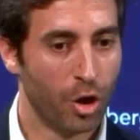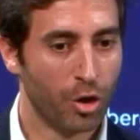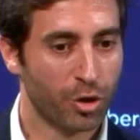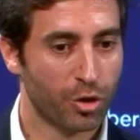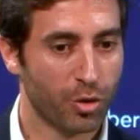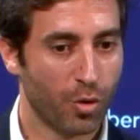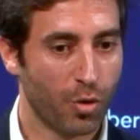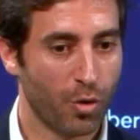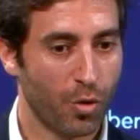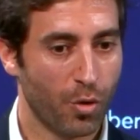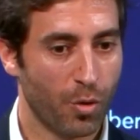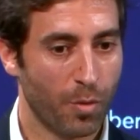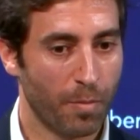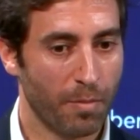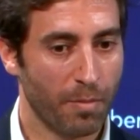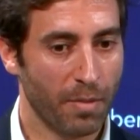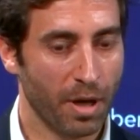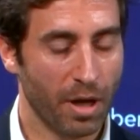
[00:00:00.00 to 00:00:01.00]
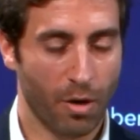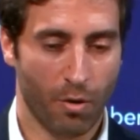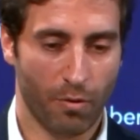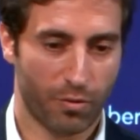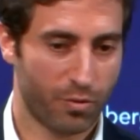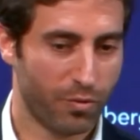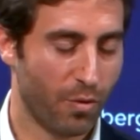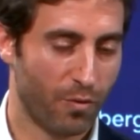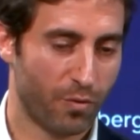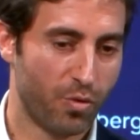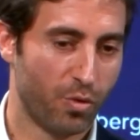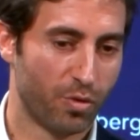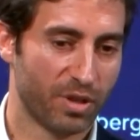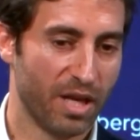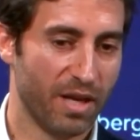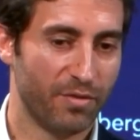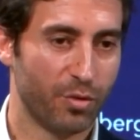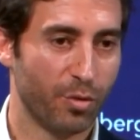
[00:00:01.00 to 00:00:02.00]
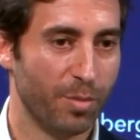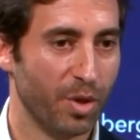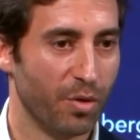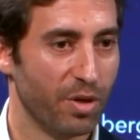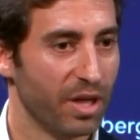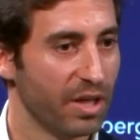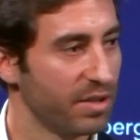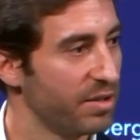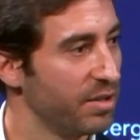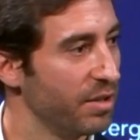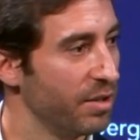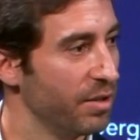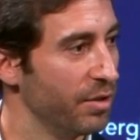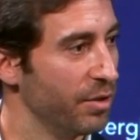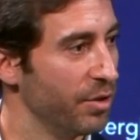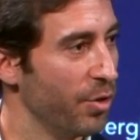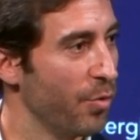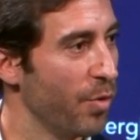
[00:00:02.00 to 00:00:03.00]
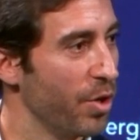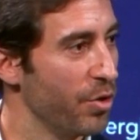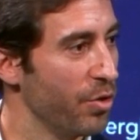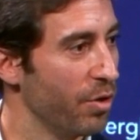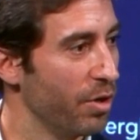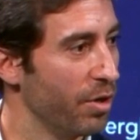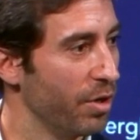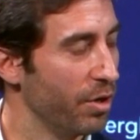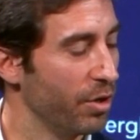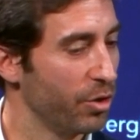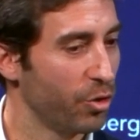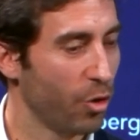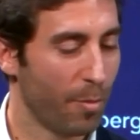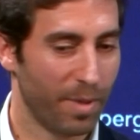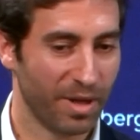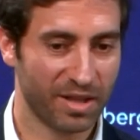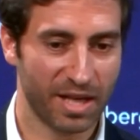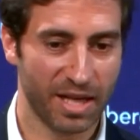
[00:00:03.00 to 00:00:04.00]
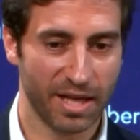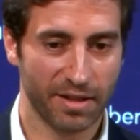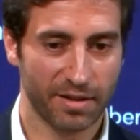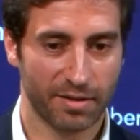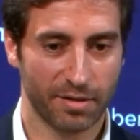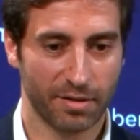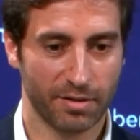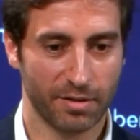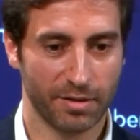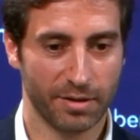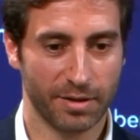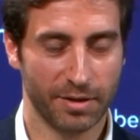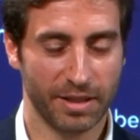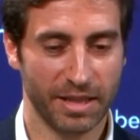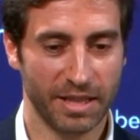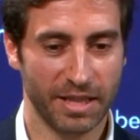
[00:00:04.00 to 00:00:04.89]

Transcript: So of, of, course, I have to be honest. Uh, when you're a top athlete, uh,